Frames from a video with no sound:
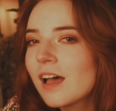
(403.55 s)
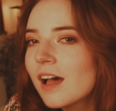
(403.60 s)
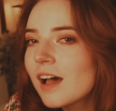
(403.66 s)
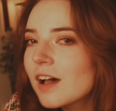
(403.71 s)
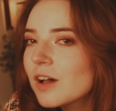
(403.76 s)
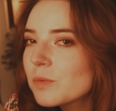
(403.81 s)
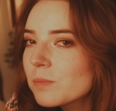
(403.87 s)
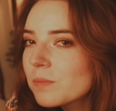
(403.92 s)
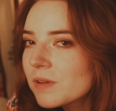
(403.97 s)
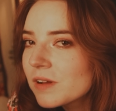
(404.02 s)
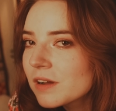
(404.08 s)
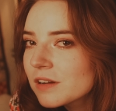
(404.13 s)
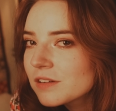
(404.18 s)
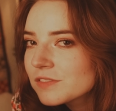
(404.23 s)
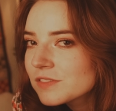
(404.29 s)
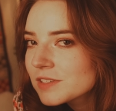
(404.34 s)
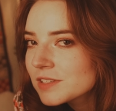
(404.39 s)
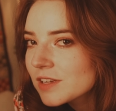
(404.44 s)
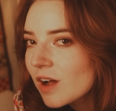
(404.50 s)
A pair
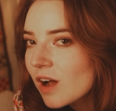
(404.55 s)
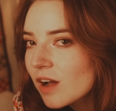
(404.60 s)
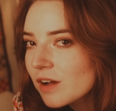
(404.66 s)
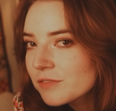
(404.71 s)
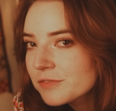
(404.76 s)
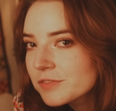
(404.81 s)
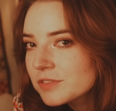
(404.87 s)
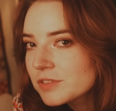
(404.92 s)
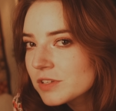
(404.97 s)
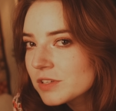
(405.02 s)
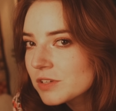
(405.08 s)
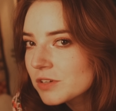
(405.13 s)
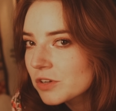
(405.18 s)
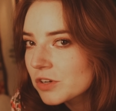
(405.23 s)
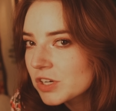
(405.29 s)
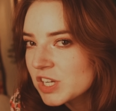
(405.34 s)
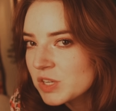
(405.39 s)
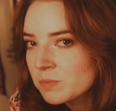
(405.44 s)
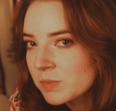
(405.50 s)
of soft,
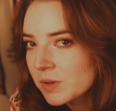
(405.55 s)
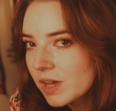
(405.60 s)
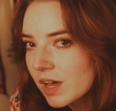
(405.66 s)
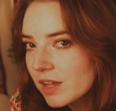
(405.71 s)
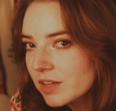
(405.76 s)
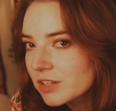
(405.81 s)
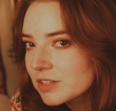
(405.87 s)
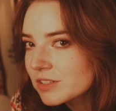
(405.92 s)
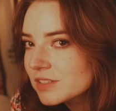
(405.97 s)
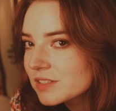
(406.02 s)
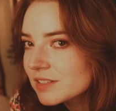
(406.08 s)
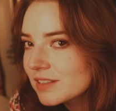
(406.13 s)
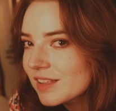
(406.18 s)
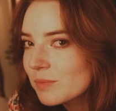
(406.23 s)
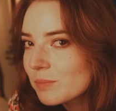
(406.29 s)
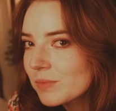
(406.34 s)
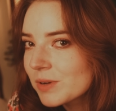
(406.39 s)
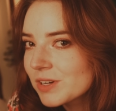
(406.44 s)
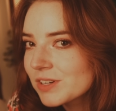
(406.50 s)
cream-colored
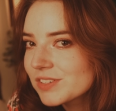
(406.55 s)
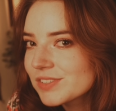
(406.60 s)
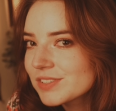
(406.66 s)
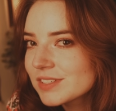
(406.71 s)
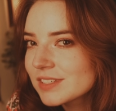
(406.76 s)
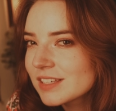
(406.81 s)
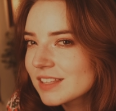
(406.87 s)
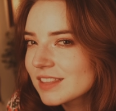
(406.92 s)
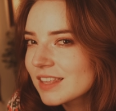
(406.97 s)
slippers